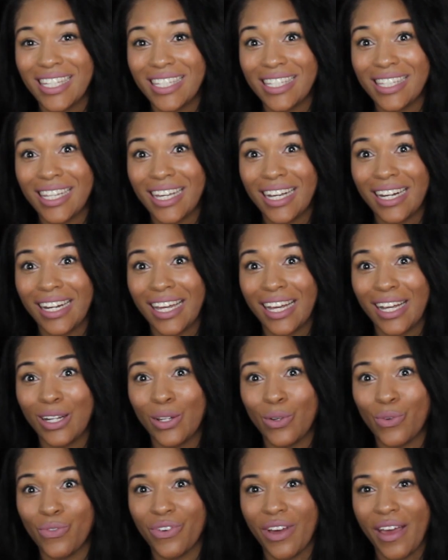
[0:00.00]
Stuck like
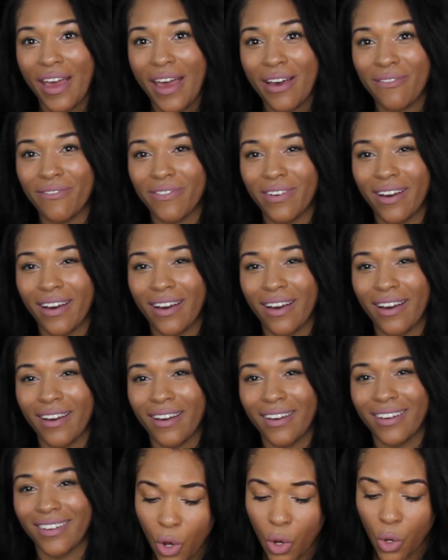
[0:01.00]
glue
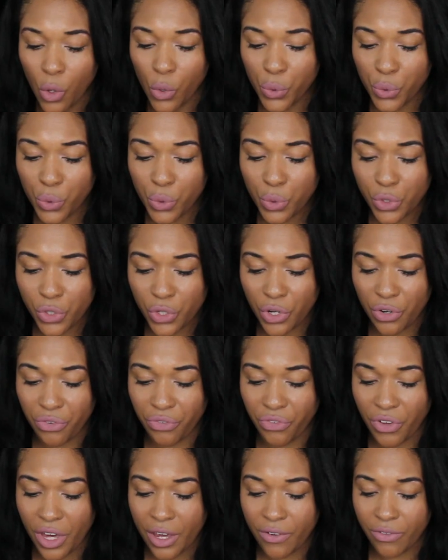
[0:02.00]
forever. Who's your
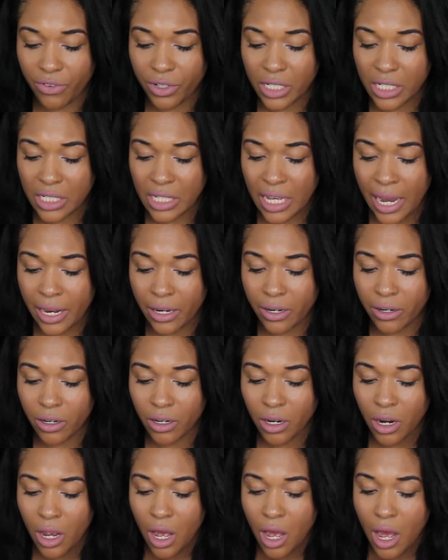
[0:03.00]
favorite
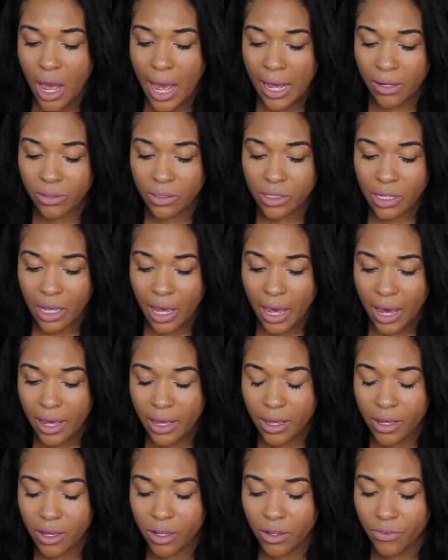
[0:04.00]
designer
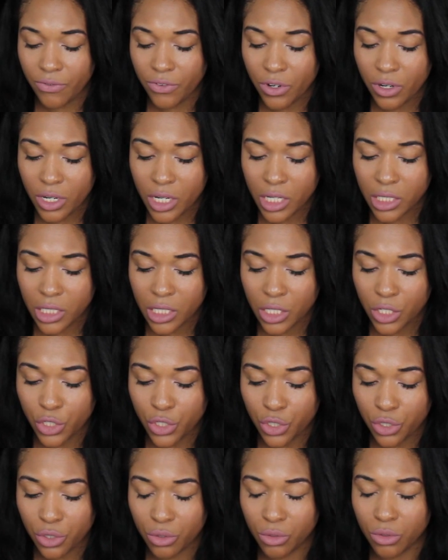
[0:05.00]
outside of your
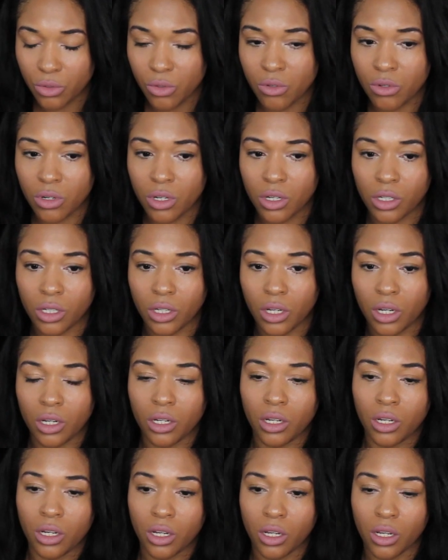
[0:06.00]
Auntie June?
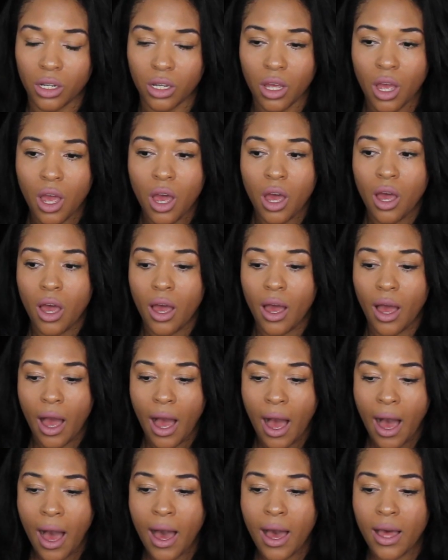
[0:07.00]

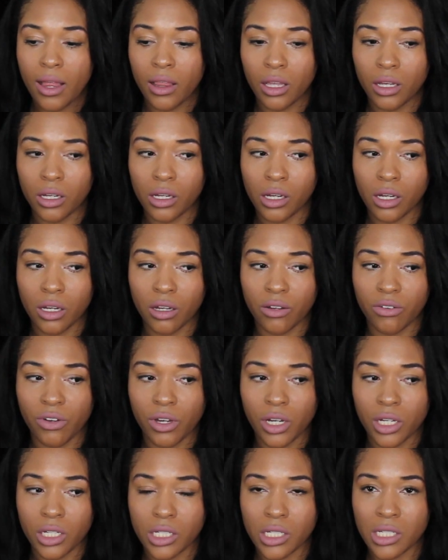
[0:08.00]
I
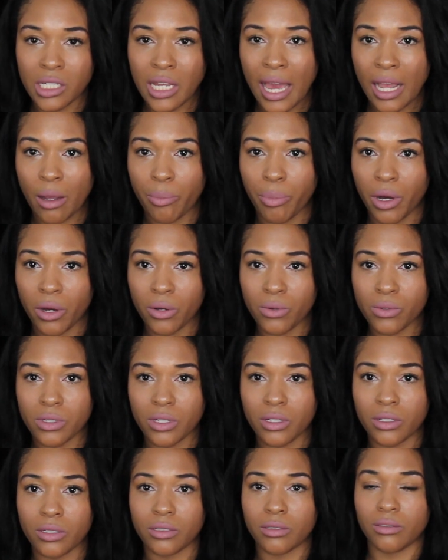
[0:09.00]
love Zach
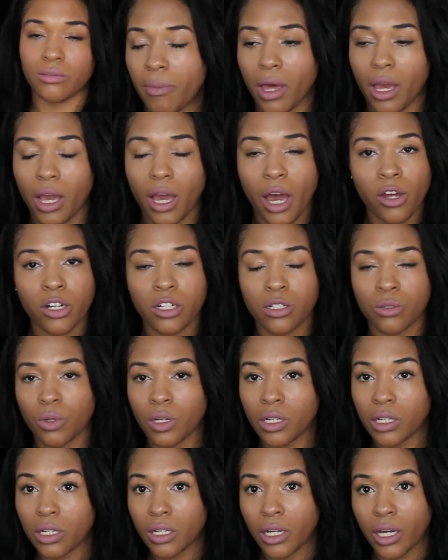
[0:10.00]
Posen. I'm like, I just
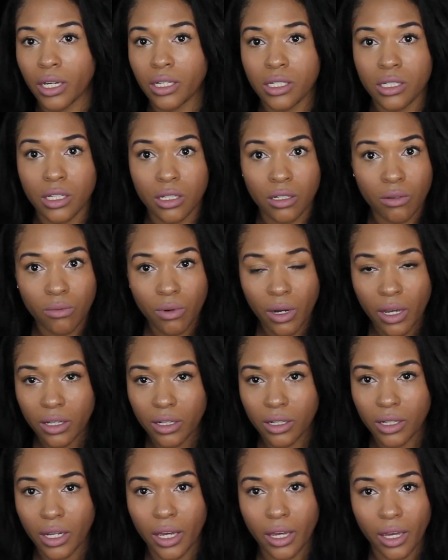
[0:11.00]
want to look like
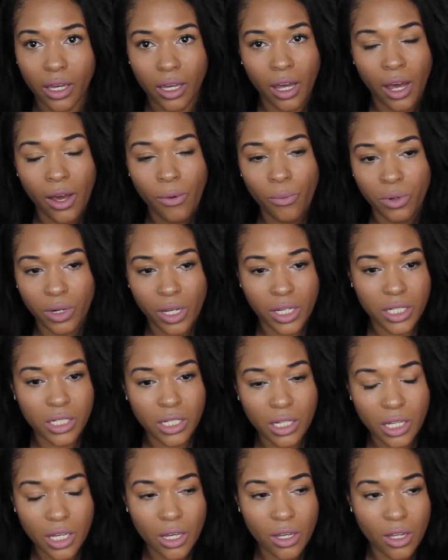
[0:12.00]
Cinderella. Like, when I
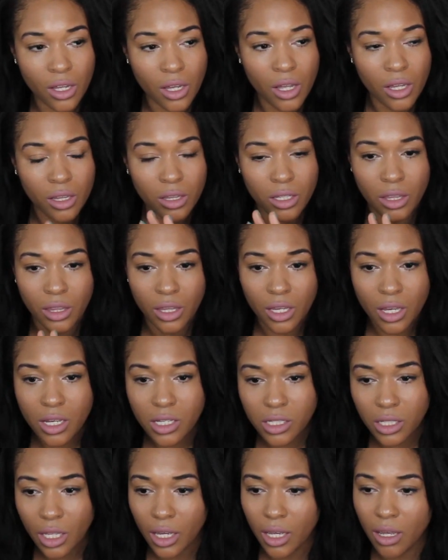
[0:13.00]
see the
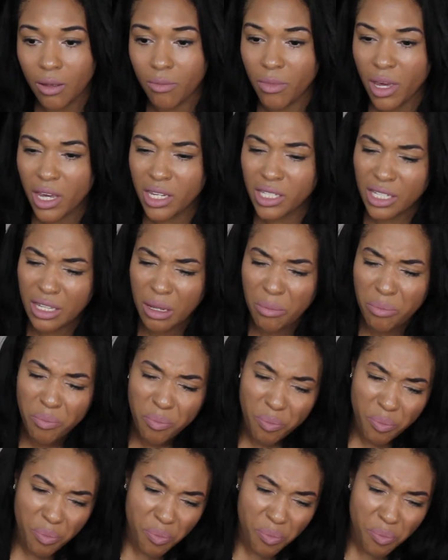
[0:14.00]
things that he makes in the